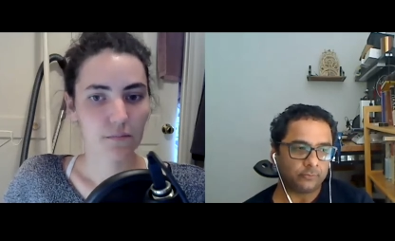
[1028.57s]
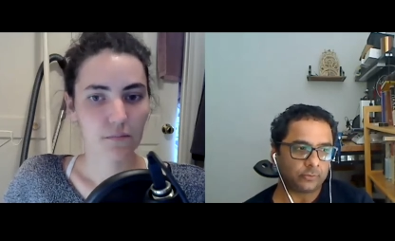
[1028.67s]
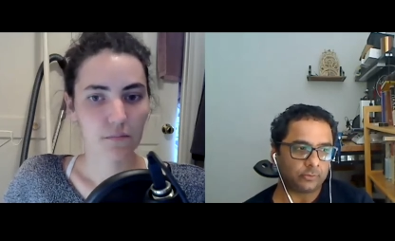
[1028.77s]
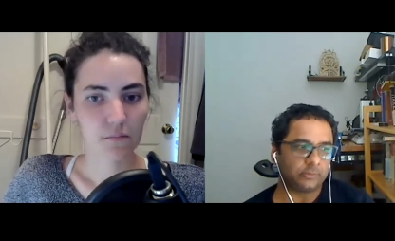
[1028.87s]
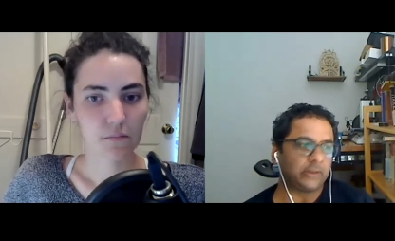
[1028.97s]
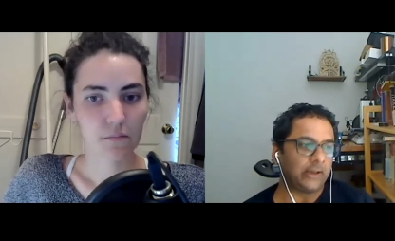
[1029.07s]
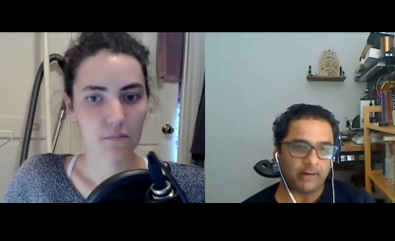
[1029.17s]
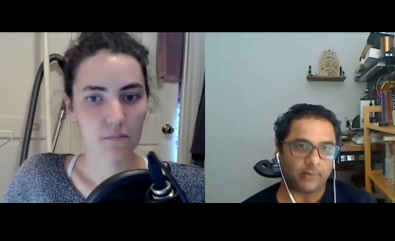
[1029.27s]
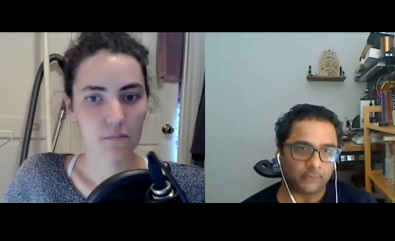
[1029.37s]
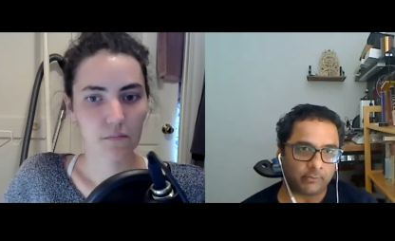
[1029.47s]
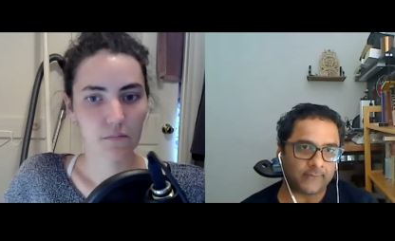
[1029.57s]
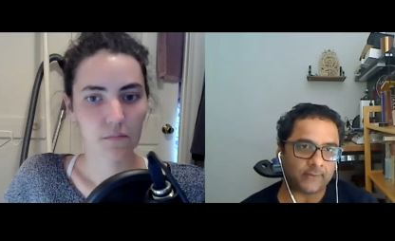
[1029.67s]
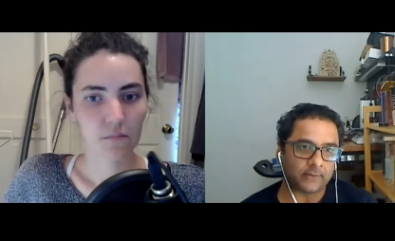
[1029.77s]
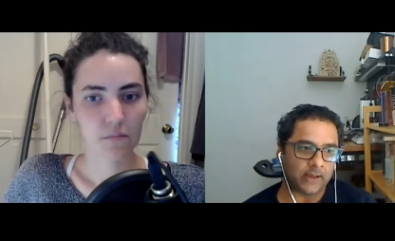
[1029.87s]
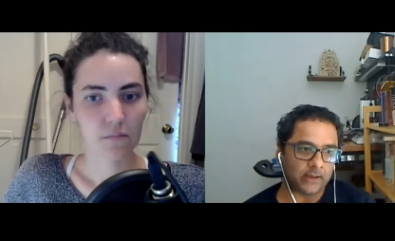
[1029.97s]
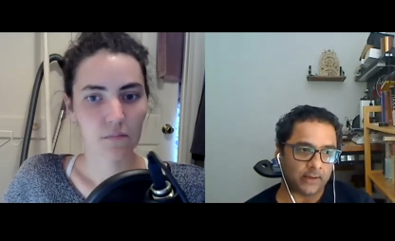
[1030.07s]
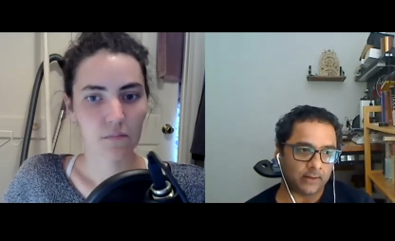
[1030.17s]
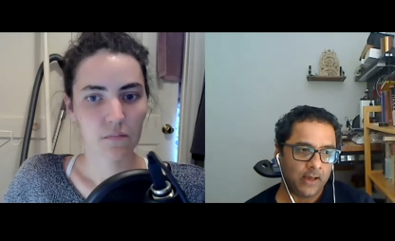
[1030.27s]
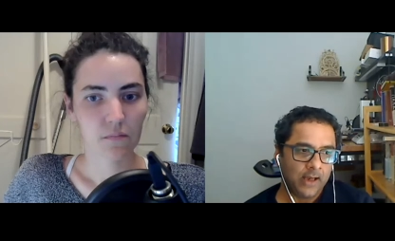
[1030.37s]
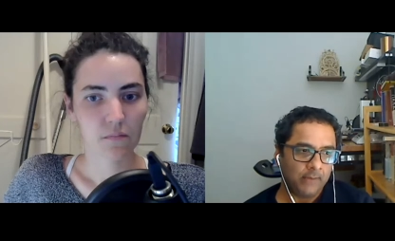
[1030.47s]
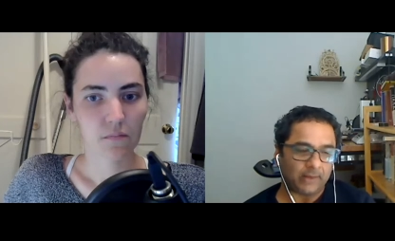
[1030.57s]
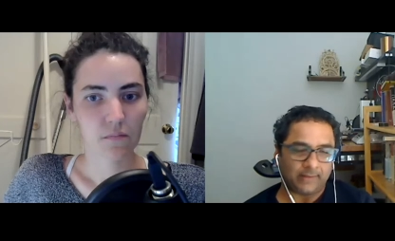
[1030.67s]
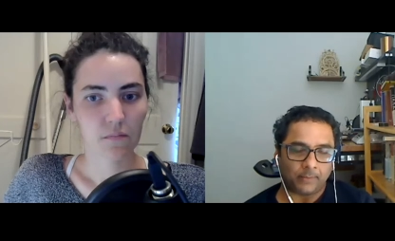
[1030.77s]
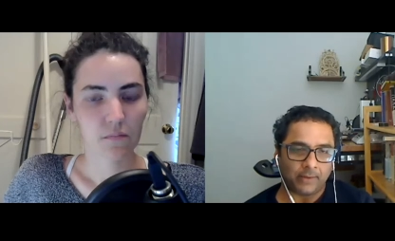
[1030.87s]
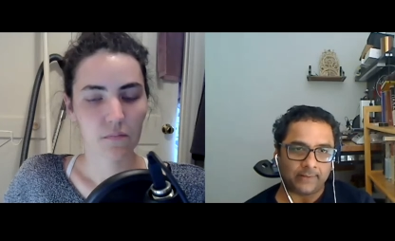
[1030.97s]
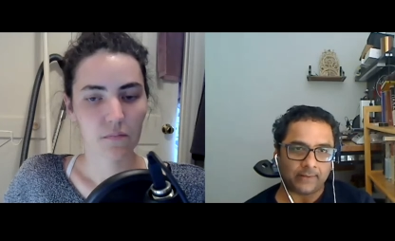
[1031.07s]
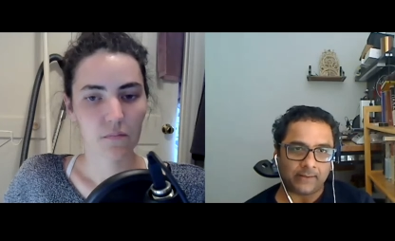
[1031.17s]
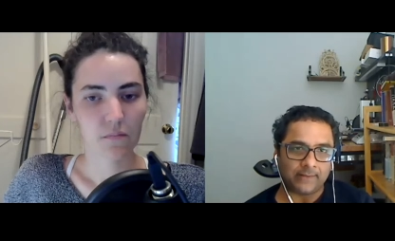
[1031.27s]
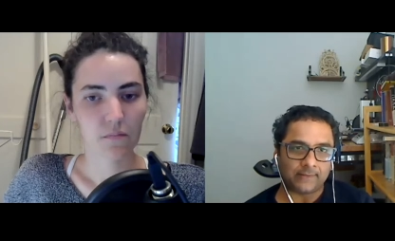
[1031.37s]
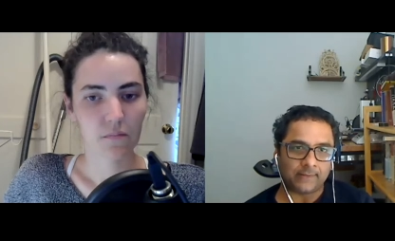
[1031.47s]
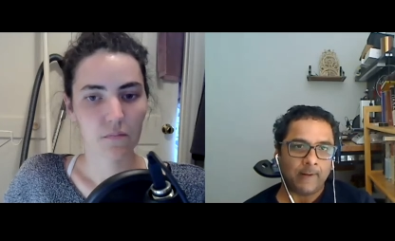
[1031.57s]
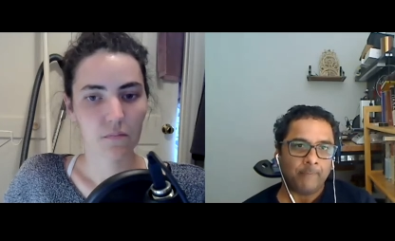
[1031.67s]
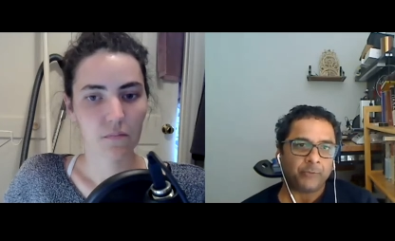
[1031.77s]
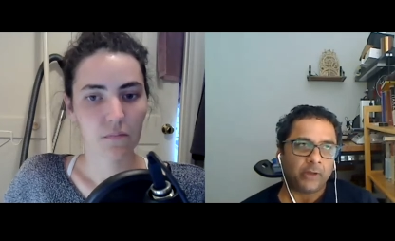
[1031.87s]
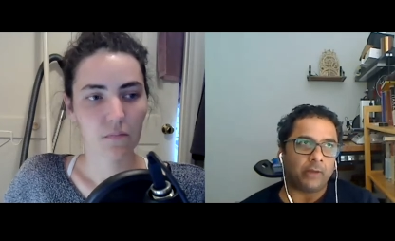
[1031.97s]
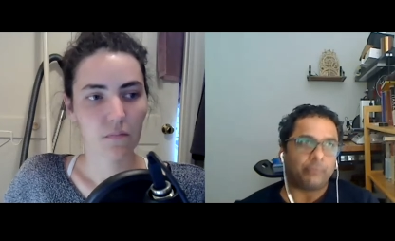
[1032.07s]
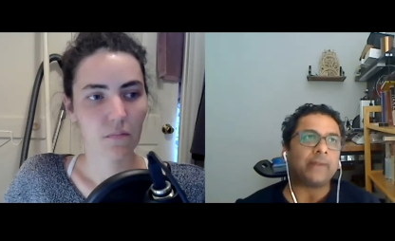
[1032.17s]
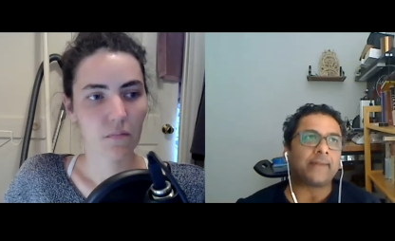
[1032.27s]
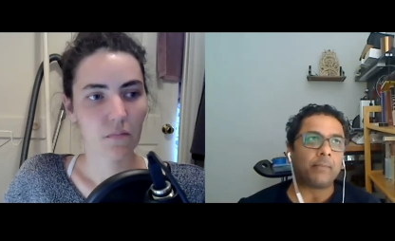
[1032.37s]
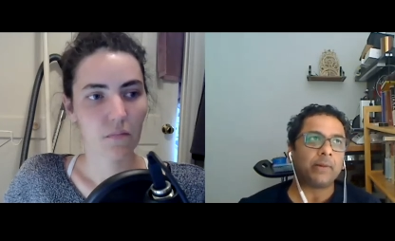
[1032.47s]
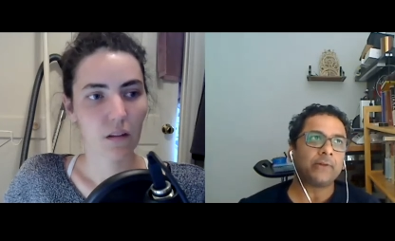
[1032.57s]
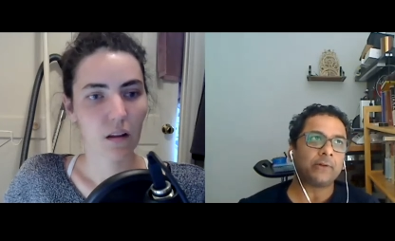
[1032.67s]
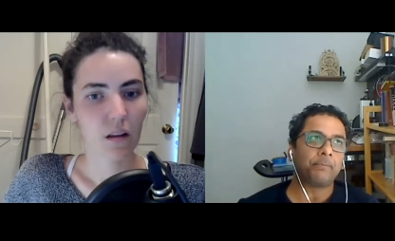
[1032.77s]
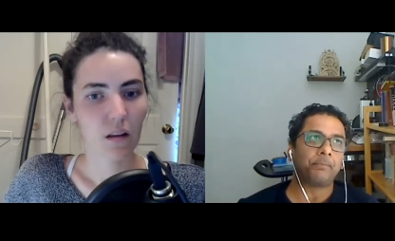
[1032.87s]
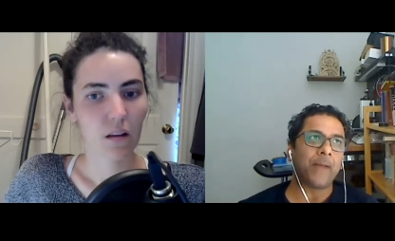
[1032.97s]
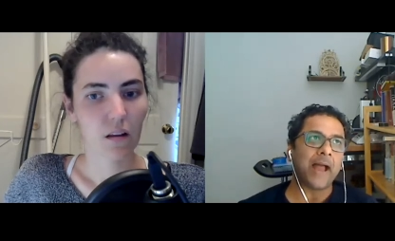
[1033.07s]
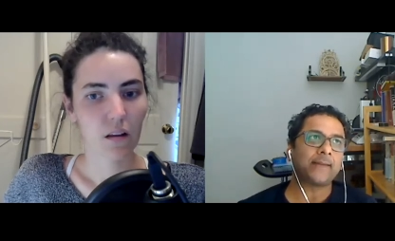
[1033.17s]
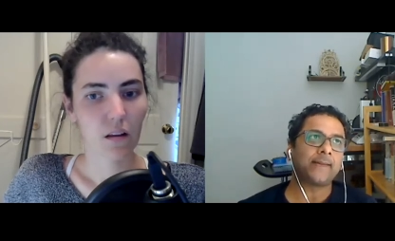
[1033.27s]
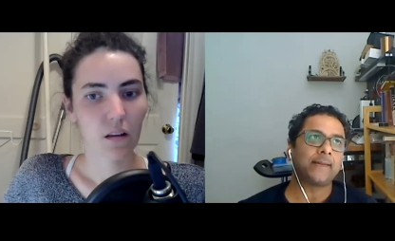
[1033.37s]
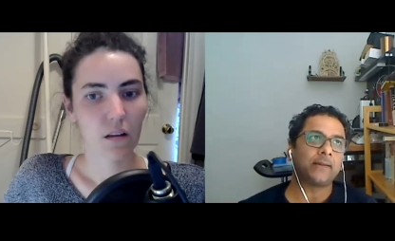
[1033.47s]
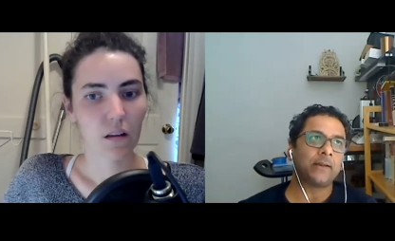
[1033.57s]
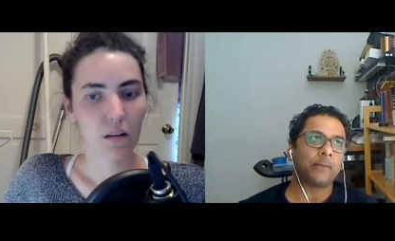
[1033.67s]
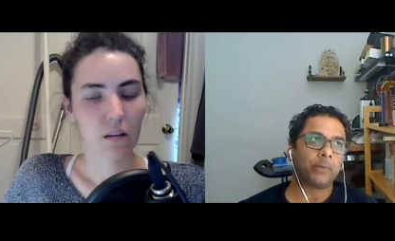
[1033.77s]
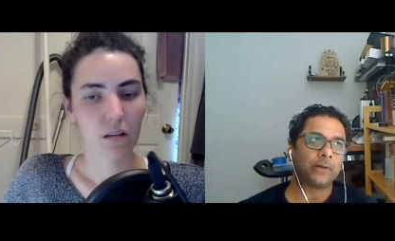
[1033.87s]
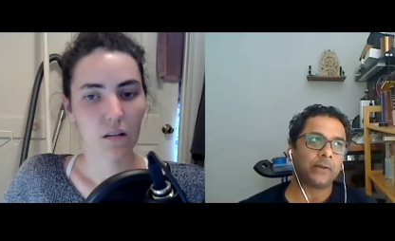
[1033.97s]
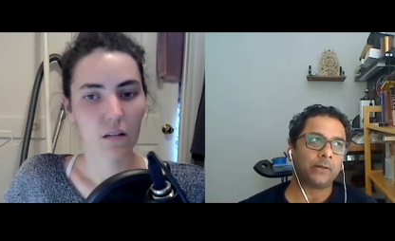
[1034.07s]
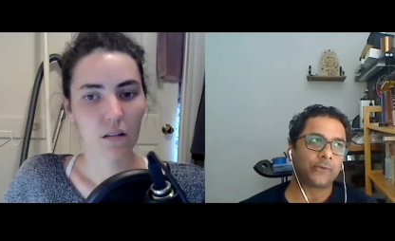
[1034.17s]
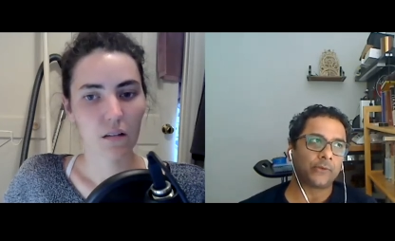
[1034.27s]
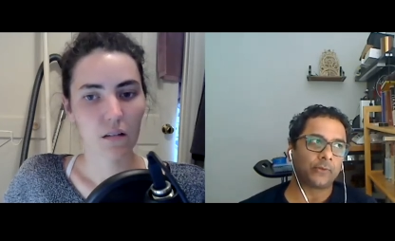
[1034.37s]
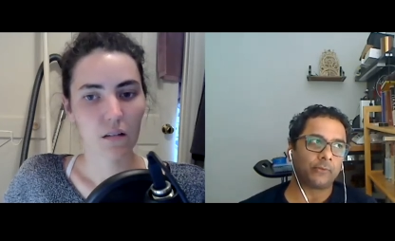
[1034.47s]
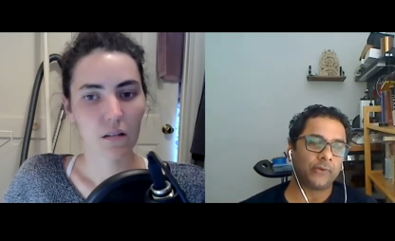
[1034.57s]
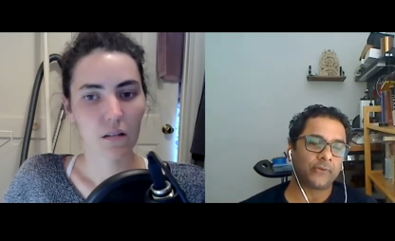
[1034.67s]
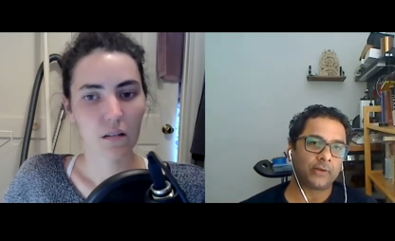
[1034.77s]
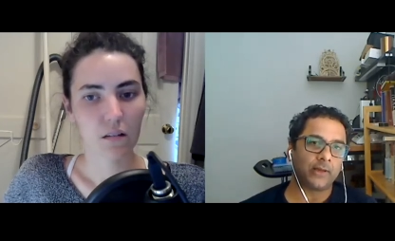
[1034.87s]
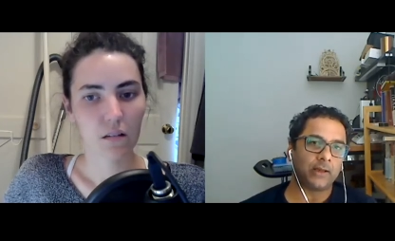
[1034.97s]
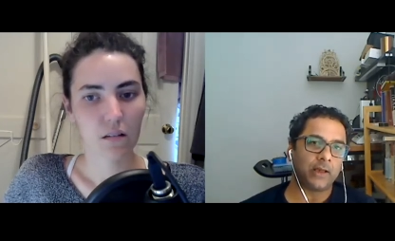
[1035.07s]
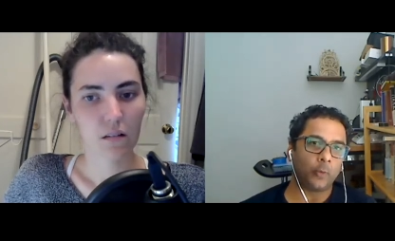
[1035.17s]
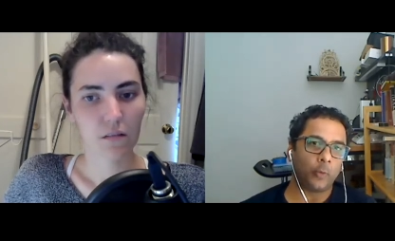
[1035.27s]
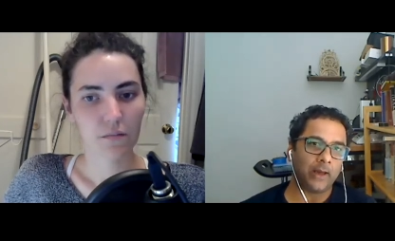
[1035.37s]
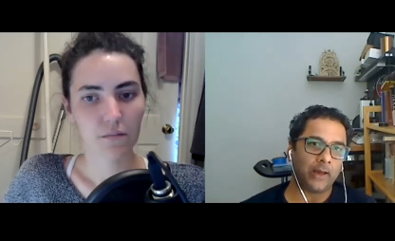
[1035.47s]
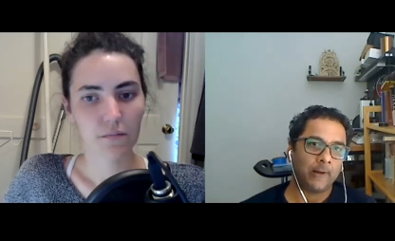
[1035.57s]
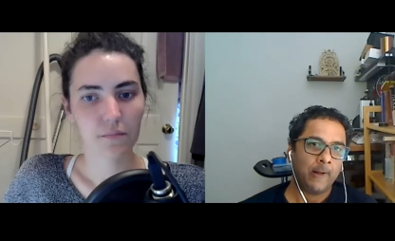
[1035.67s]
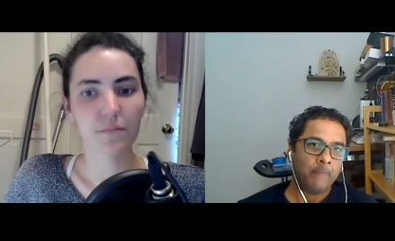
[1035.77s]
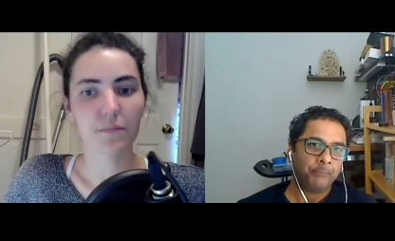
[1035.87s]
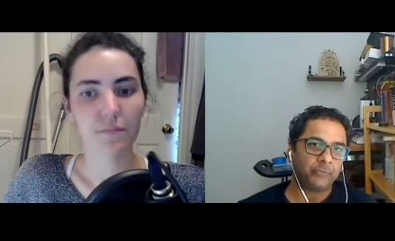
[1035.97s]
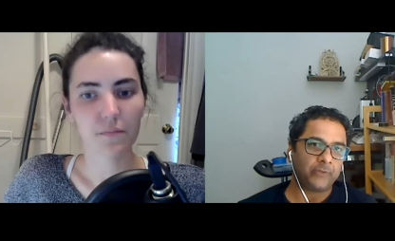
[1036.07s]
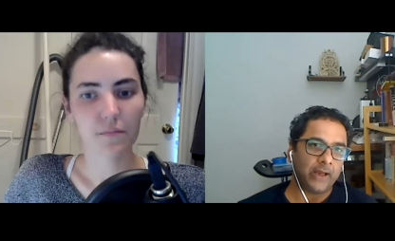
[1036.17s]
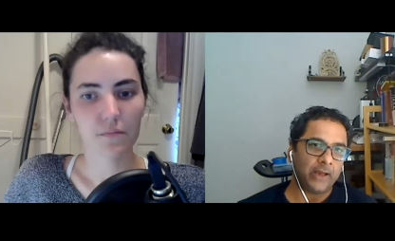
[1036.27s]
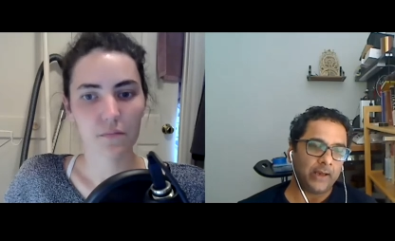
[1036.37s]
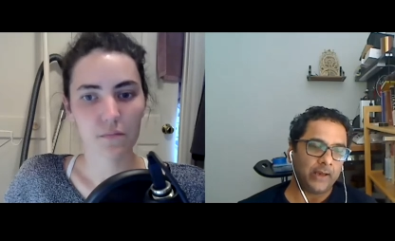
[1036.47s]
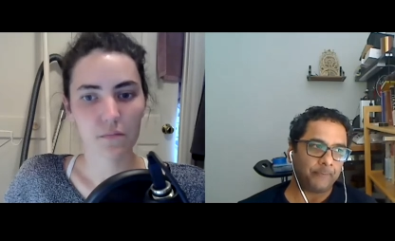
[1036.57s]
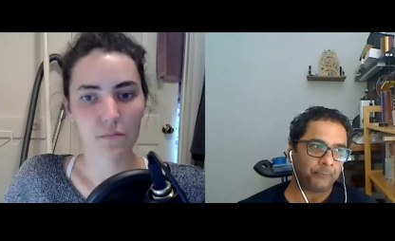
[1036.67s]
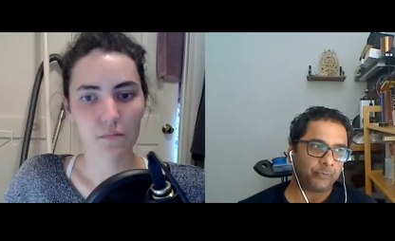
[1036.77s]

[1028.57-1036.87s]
Speaker 1: their end of the risk taking but somebody's at least eh, when somebody sort of backs it in a particular sort of risk taking way mm-hmm. they